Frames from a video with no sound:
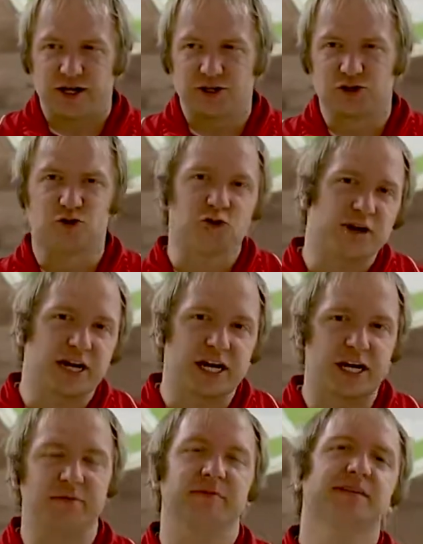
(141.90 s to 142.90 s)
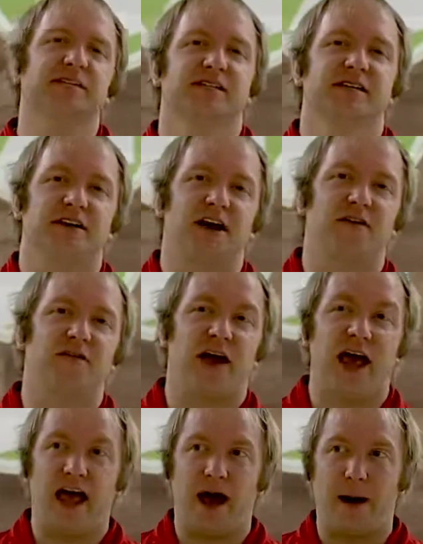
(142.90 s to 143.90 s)
dreams of
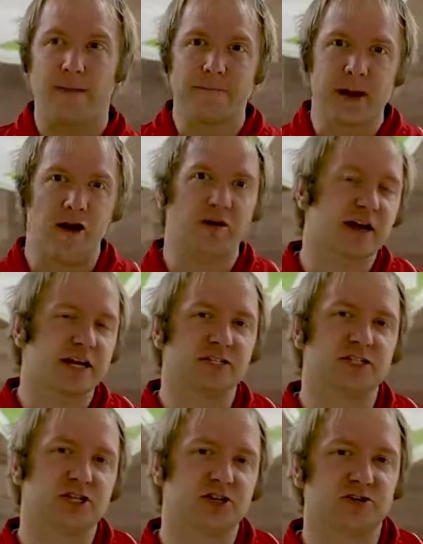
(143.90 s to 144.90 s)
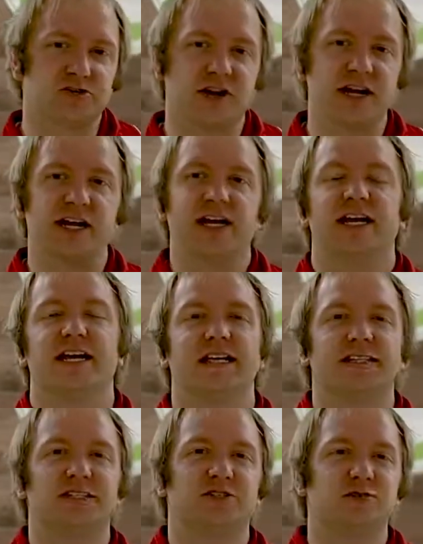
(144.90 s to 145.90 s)
American children
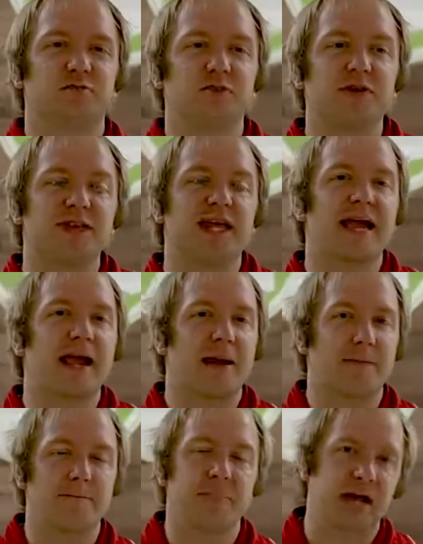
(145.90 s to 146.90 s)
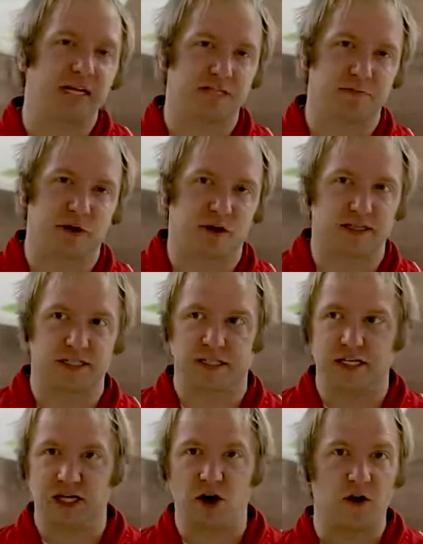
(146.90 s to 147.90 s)
is to play baseball. It's
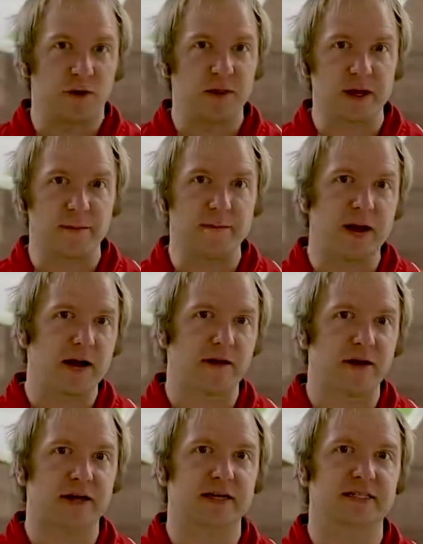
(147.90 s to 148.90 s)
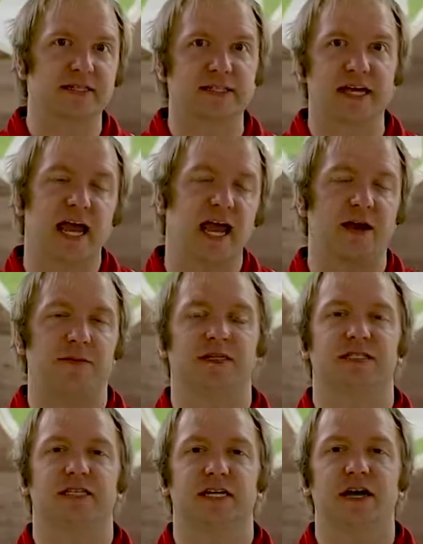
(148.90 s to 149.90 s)
called the America's game.
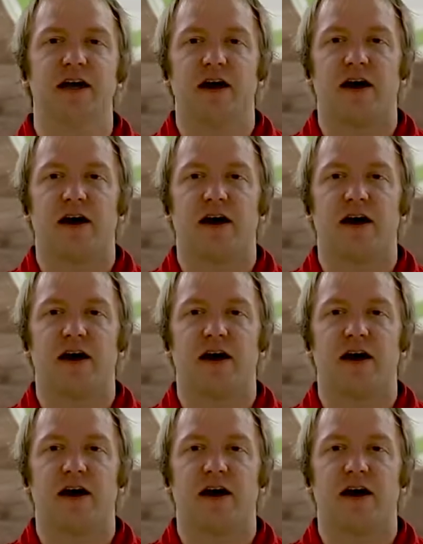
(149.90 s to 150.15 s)
It's the